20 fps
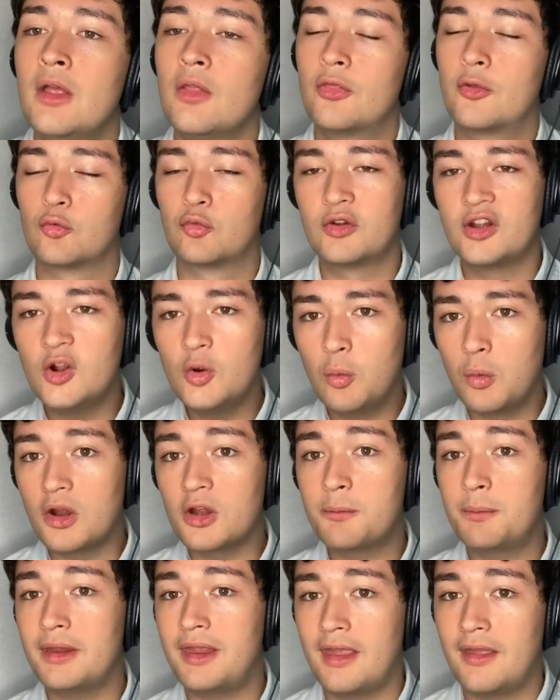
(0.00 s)
The real
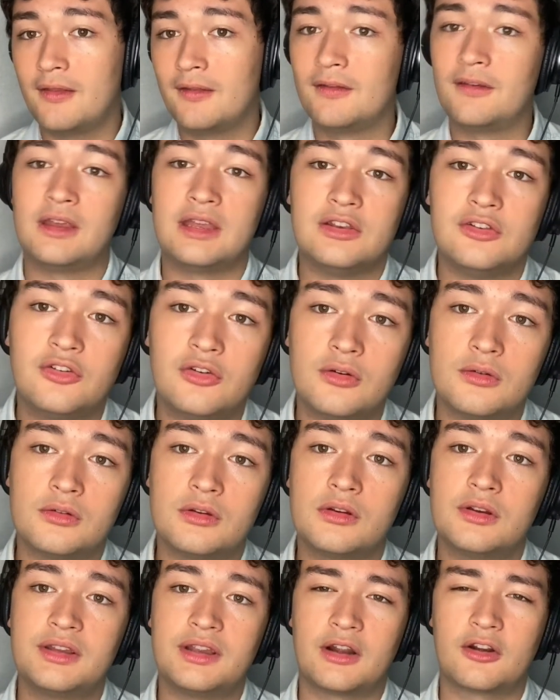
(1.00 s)
work begins in
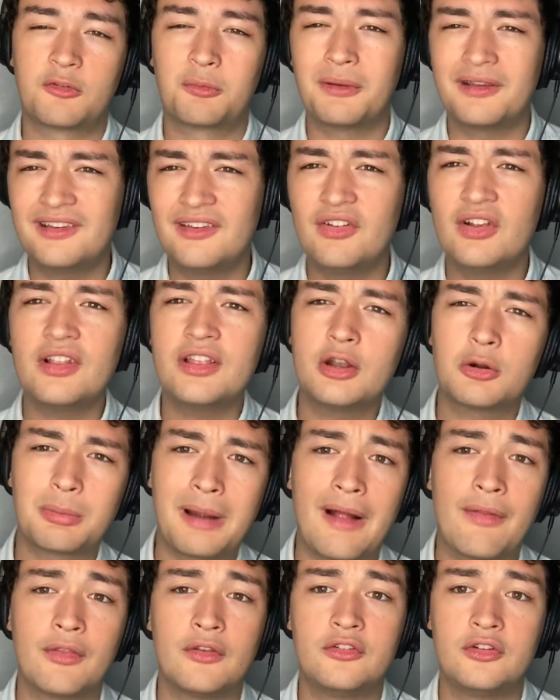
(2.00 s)
junior year, specifically
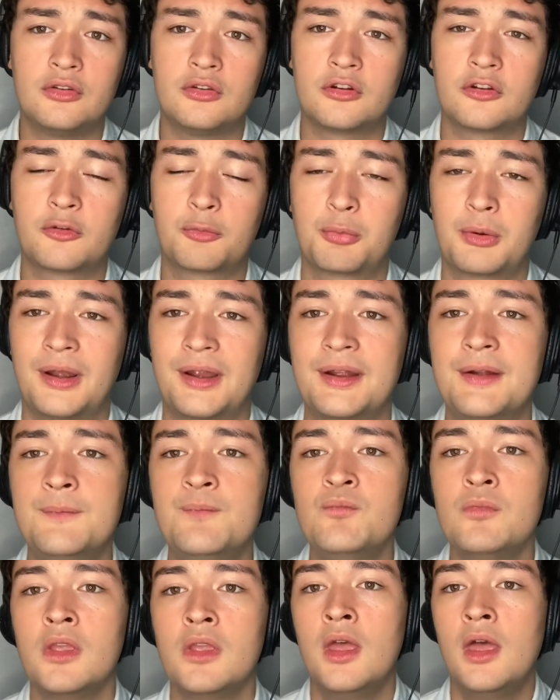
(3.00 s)
around the junior spring,
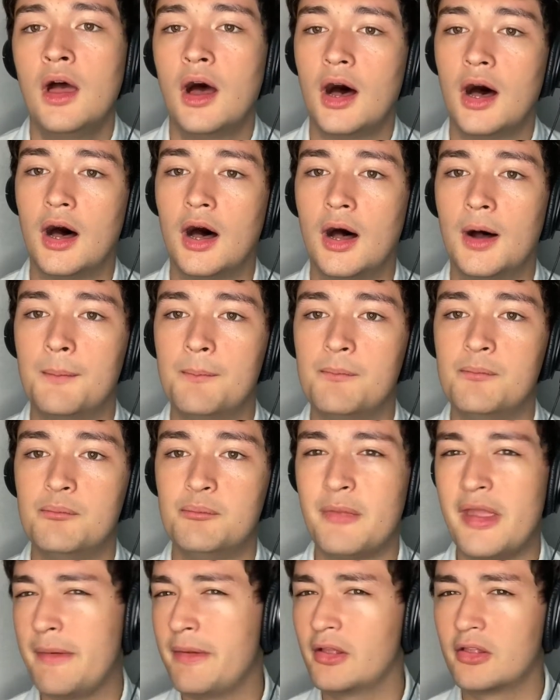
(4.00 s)

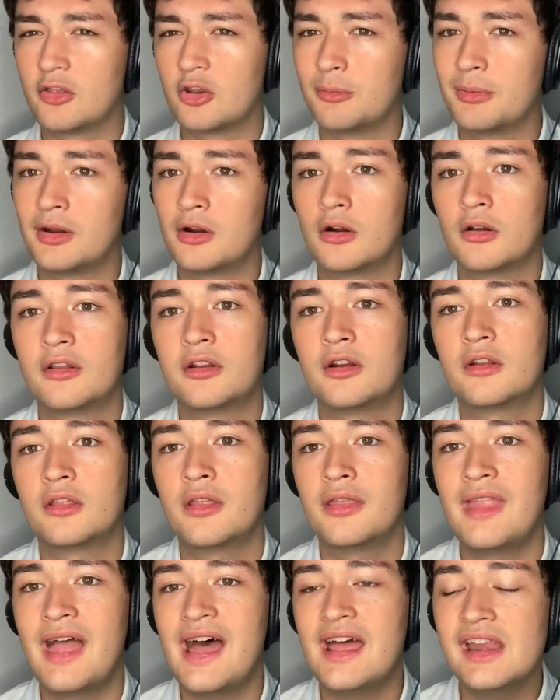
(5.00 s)
maybe a little bit earlier
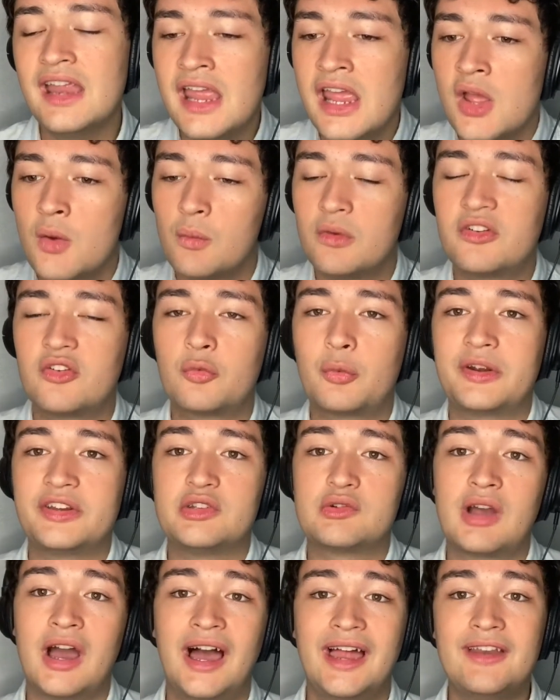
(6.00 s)
than that, which is where you
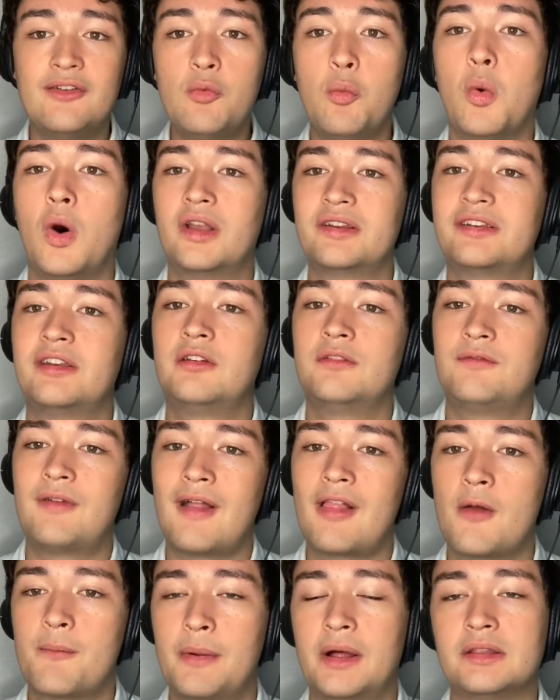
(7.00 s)
kind of want to
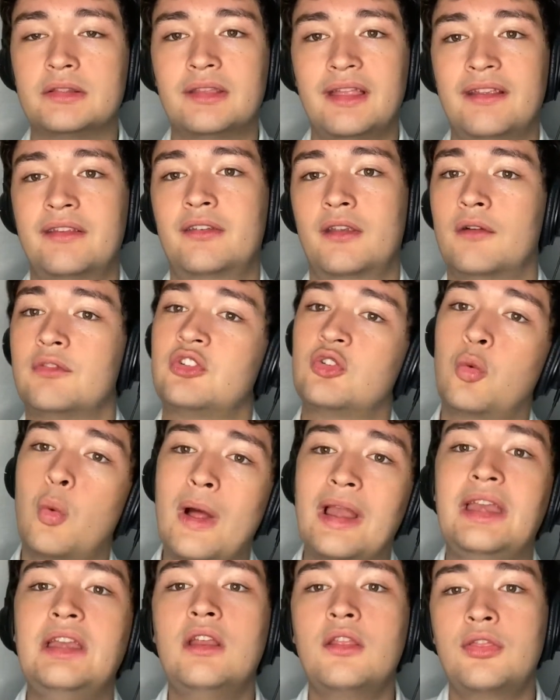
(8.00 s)
develop a list of
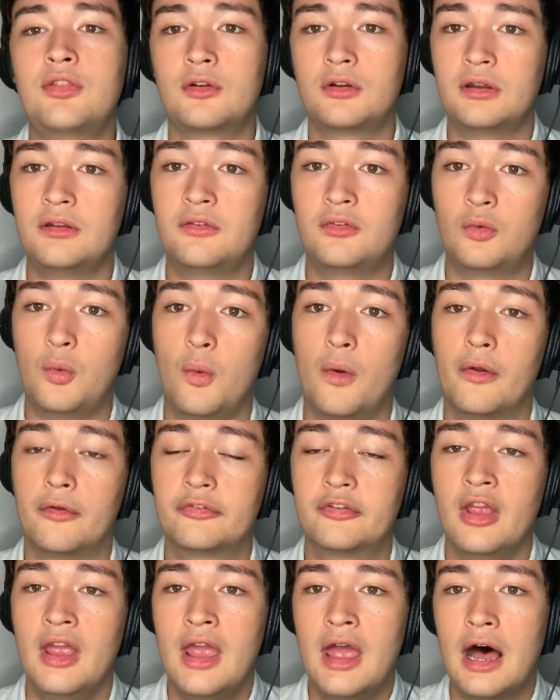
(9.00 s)
20 to 30
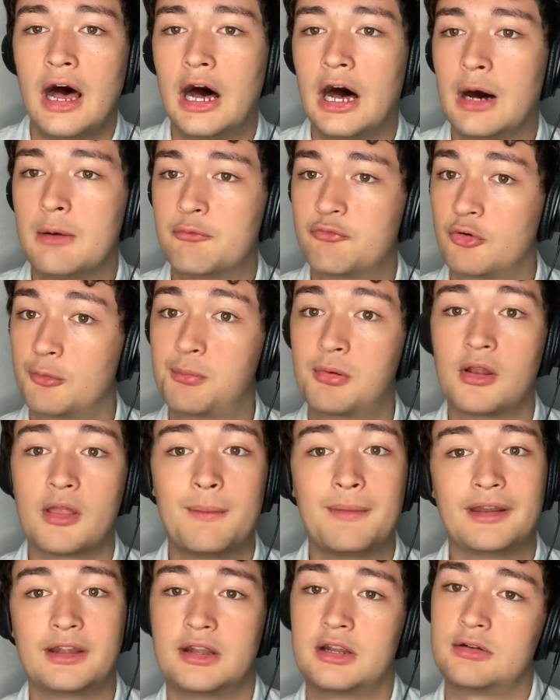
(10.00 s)
schools for
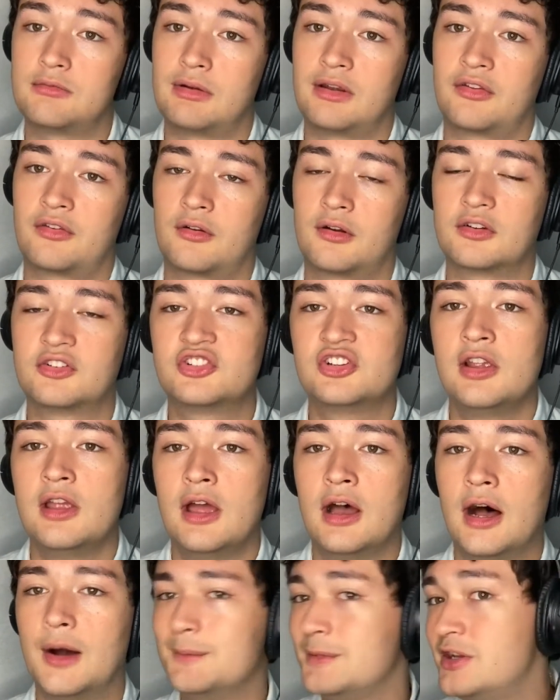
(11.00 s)
preliminary research.
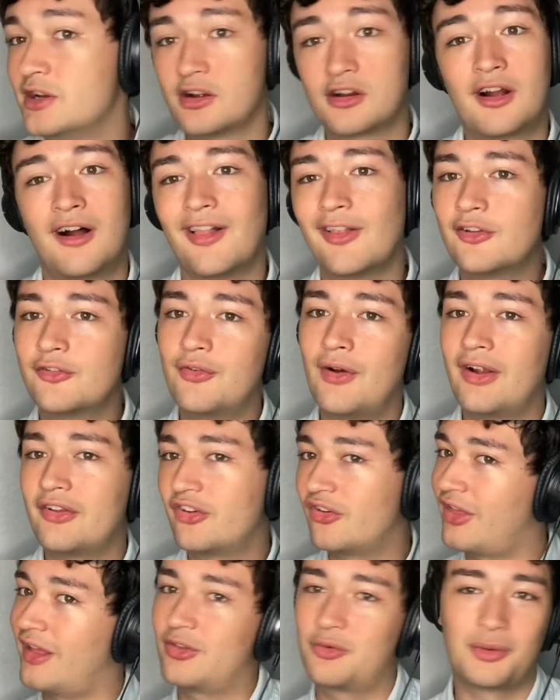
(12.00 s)
Here at
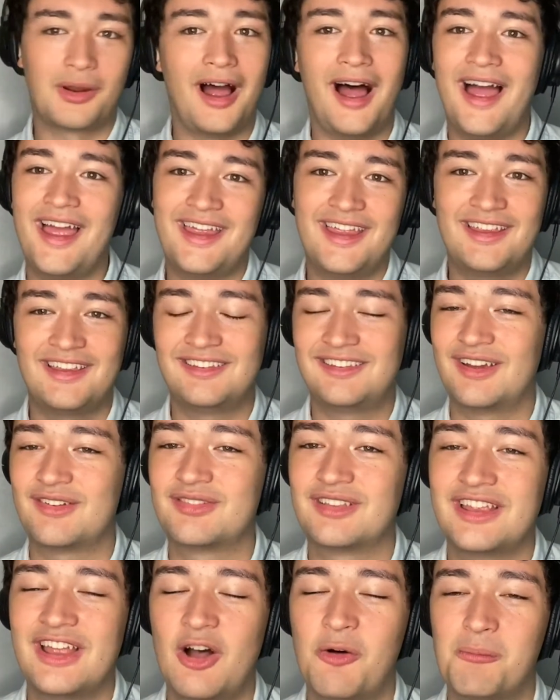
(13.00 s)
CollegeAdvisor, that's what I
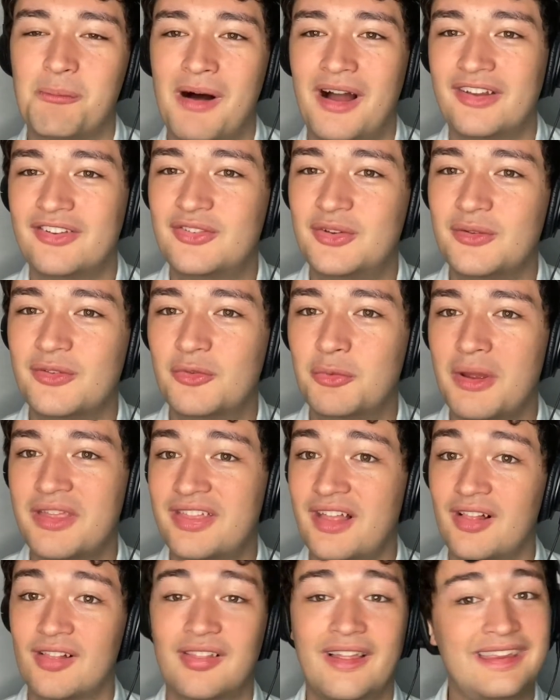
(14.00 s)
definitely help my students with.
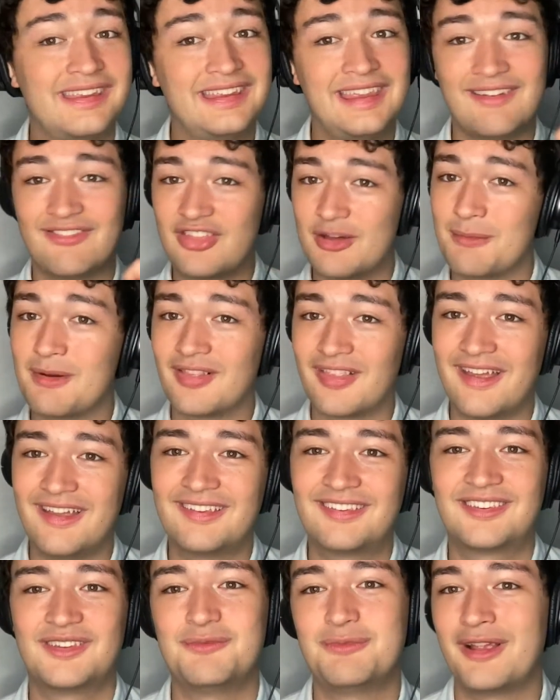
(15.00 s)
I'll give them a
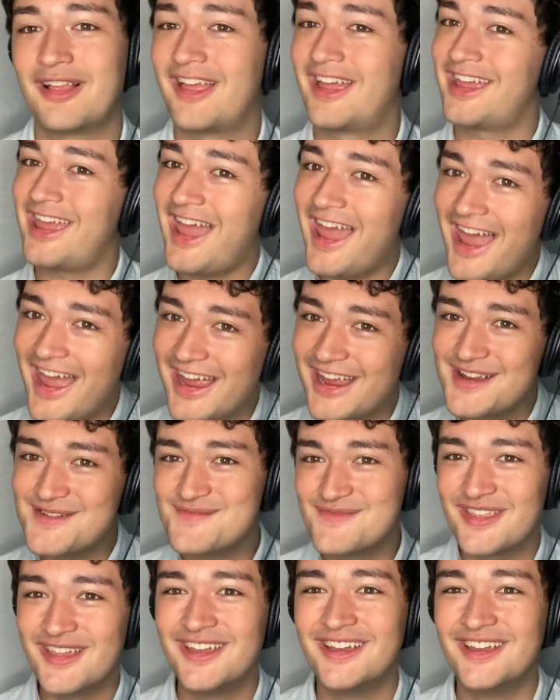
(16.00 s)
list and be like, hey,